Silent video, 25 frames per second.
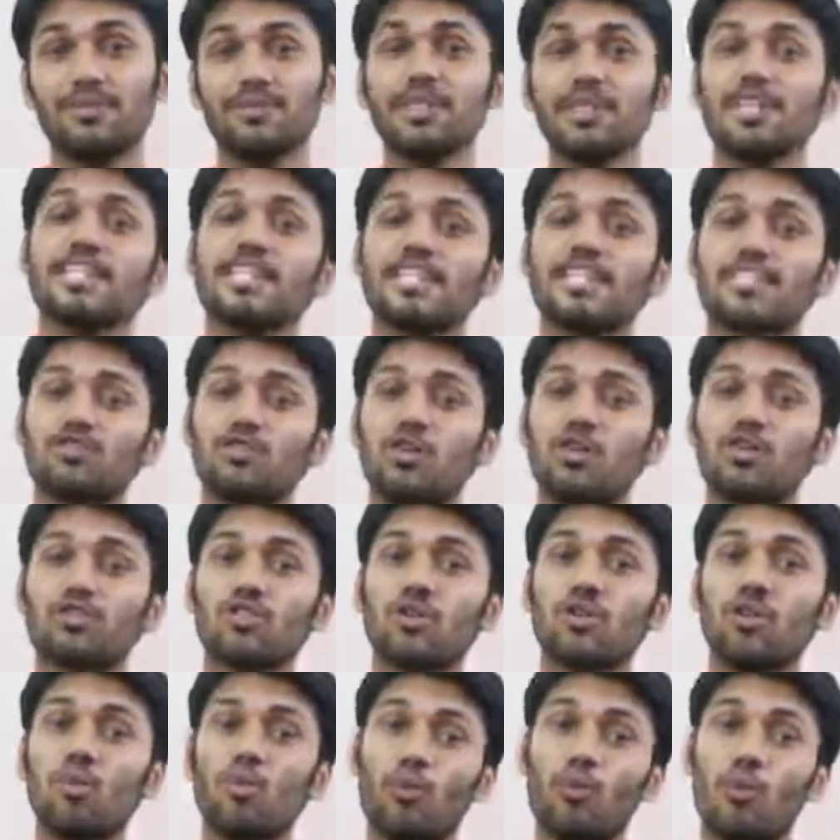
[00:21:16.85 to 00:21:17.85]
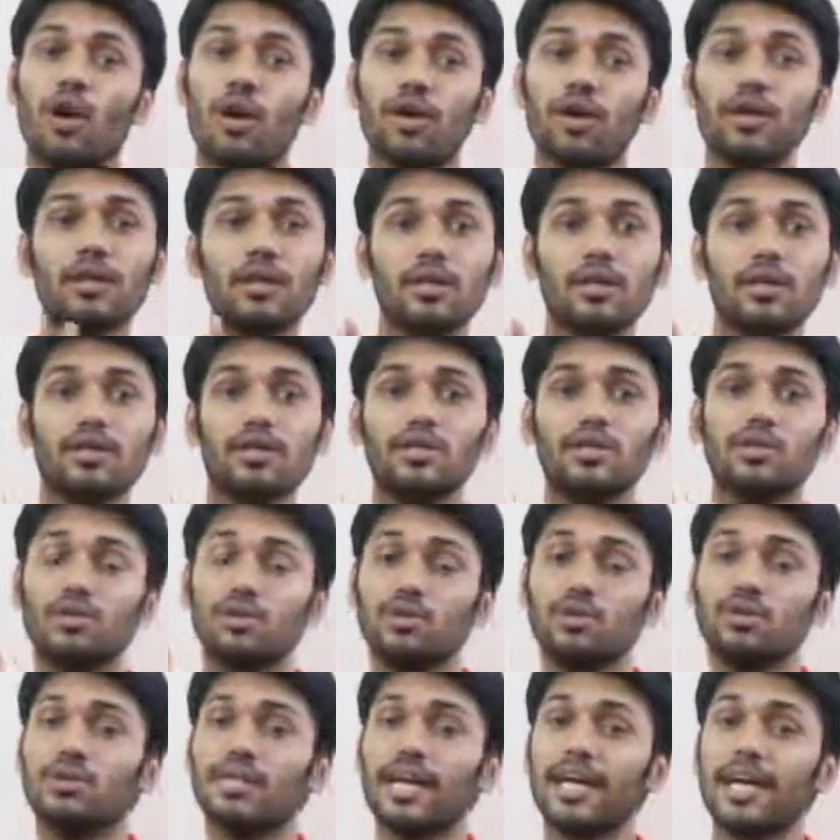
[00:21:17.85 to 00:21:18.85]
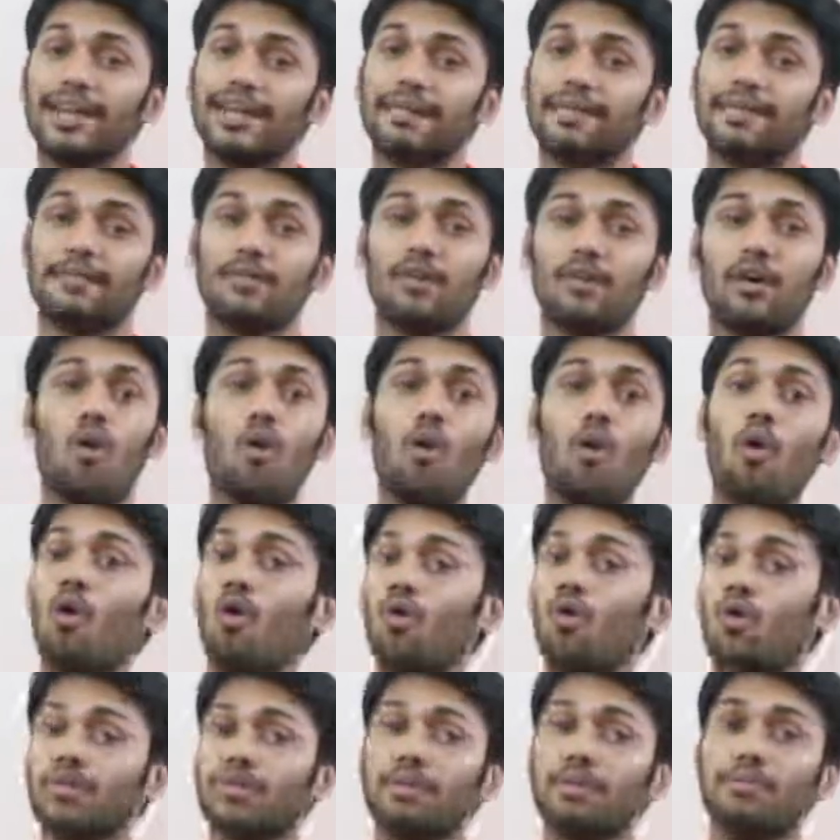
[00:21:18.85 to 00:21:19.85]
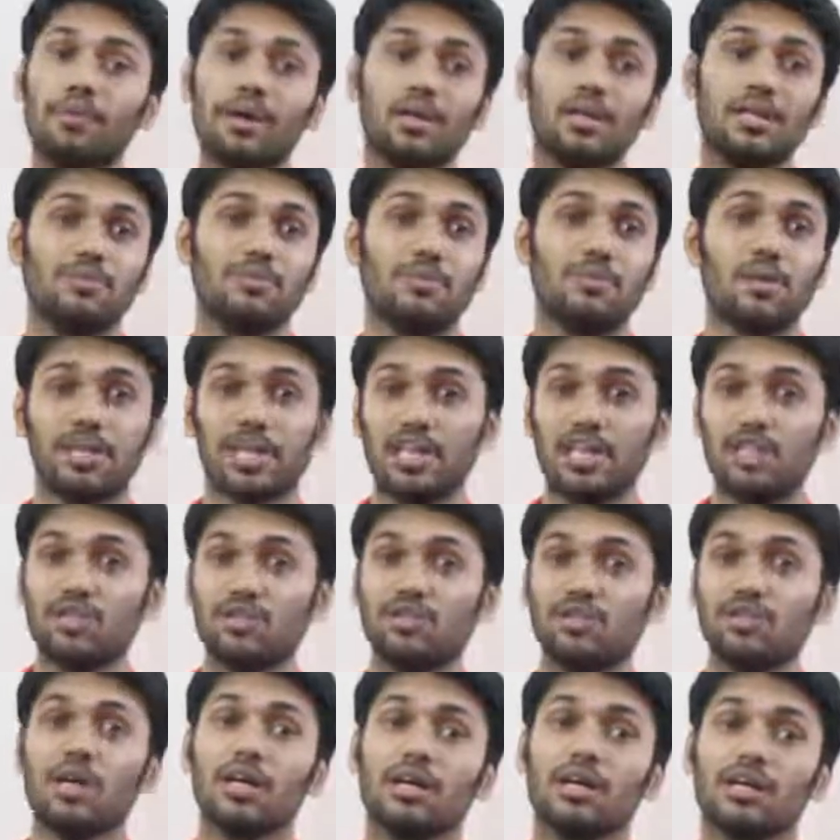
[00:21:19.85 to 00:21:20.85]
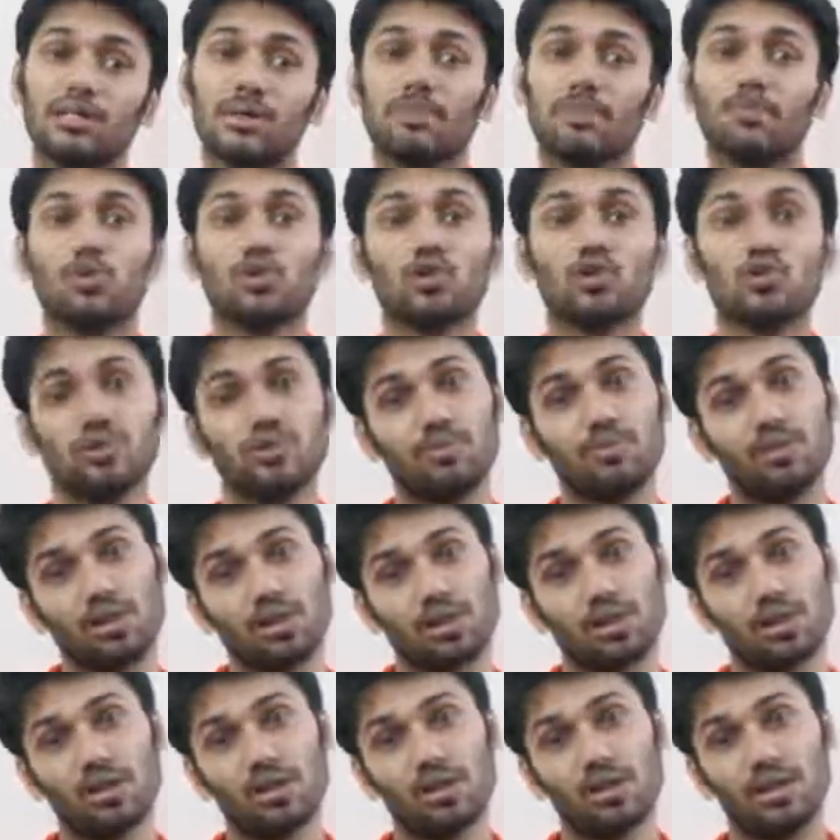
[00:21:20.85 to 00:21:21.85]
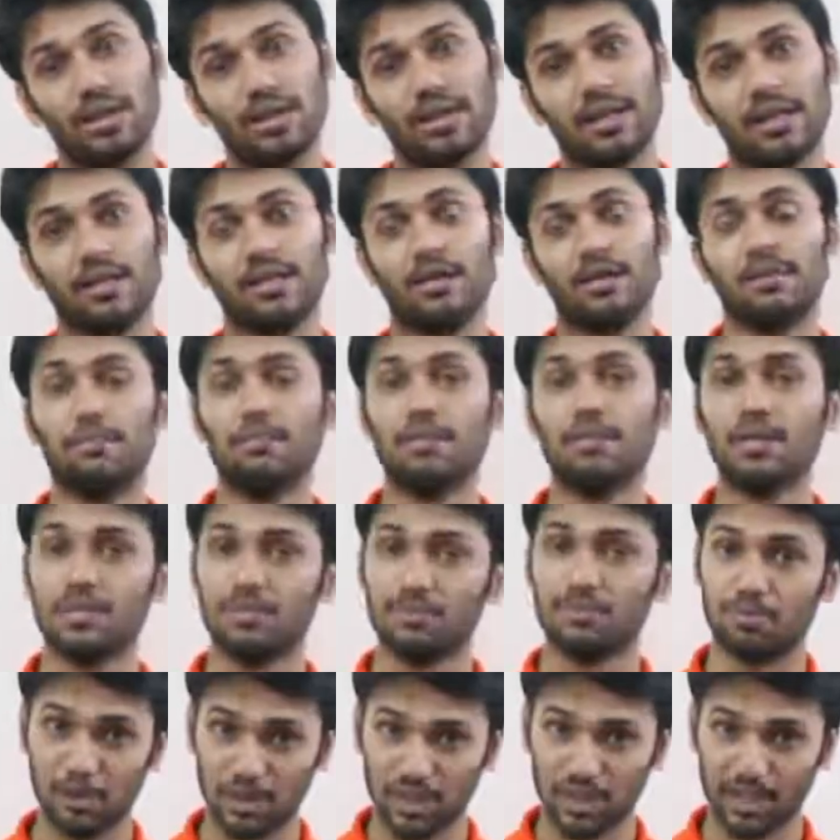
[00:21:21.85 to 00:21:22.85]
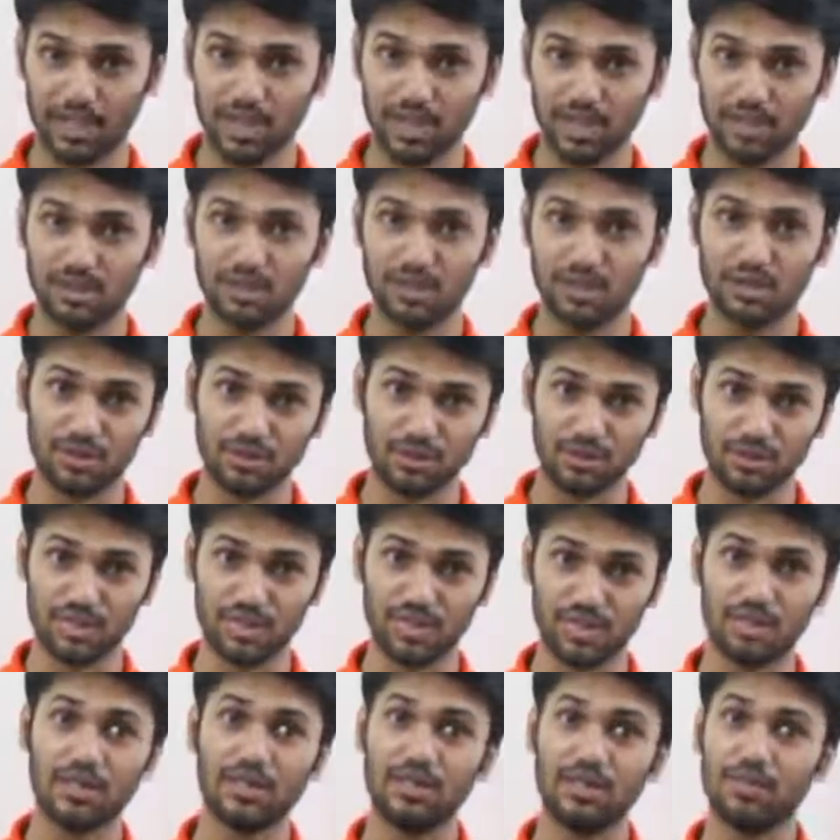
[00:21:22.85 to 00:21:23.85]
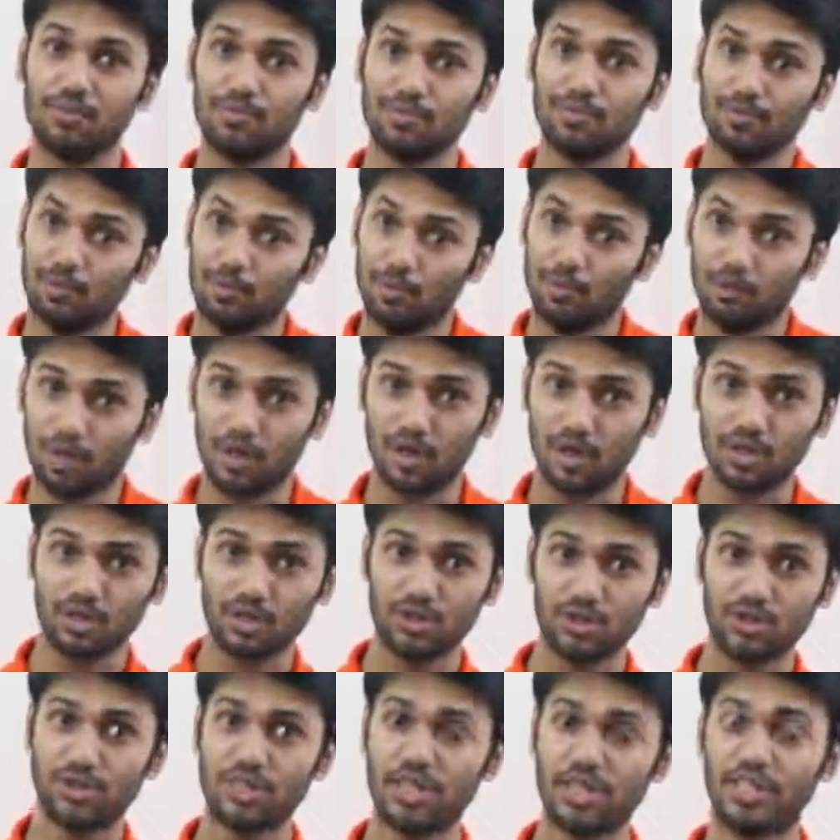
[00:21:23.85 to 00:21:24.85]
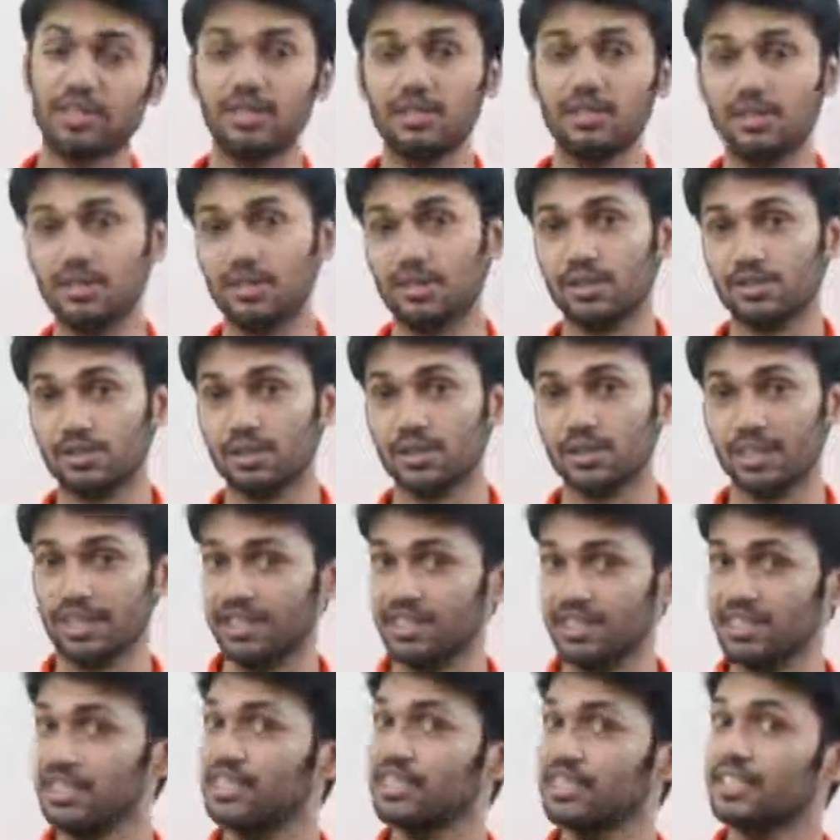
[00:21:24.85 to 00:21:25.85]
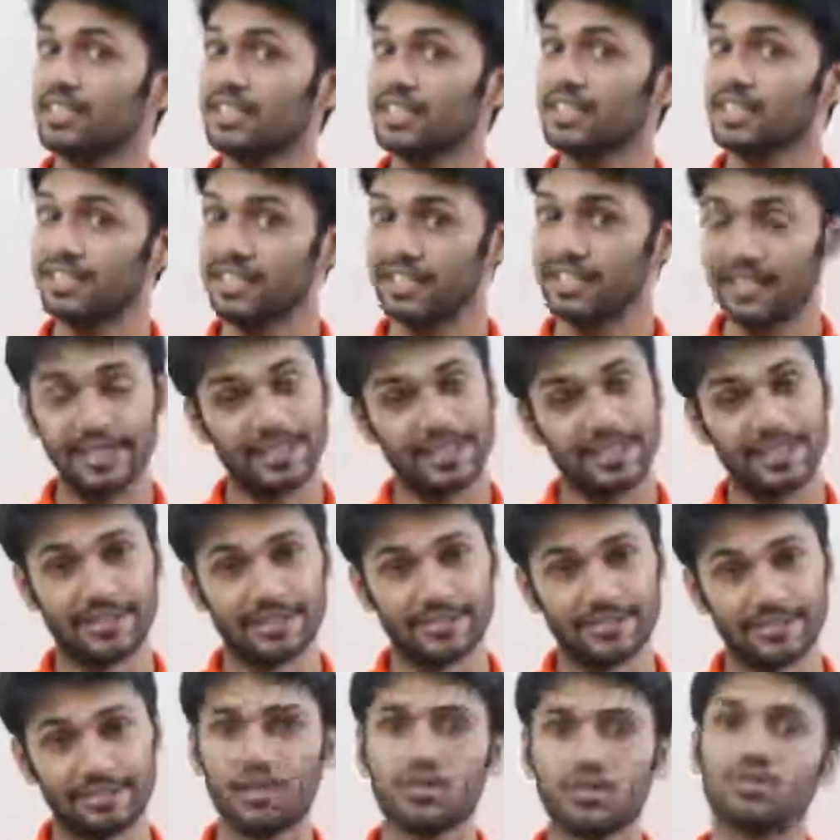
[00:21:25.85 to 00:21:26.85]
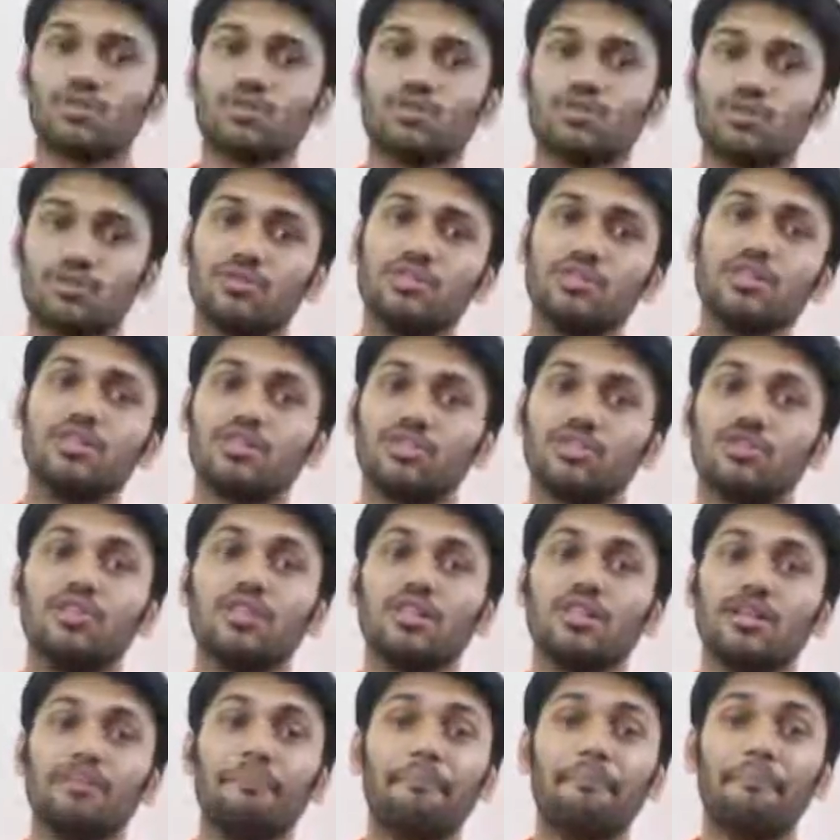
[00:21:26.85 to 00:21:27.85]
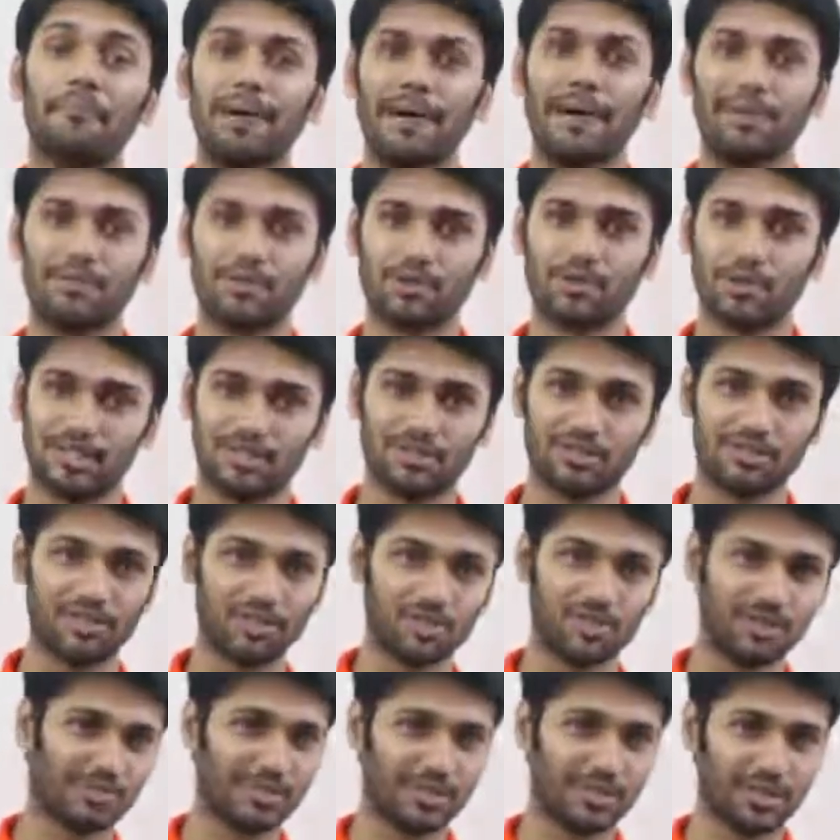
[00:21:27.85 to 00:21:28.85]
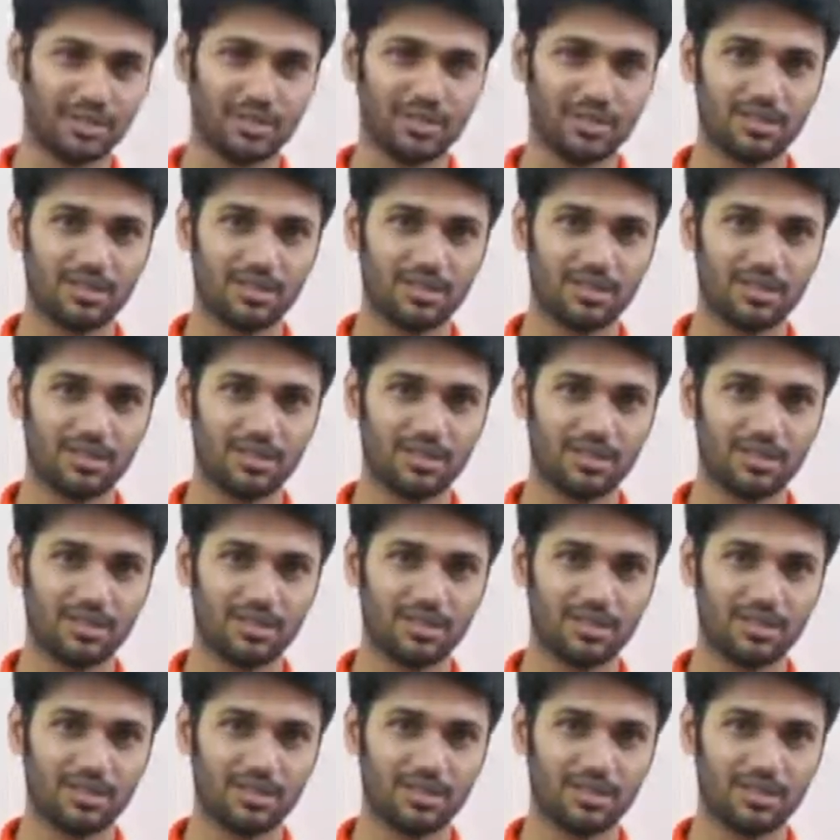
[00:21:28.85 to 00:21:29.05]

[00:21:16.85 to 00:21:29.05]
It has got 1 to 10. All the multiplication, the possible multiplication using 1 to 10, you'd get it here. So students should memorize this word.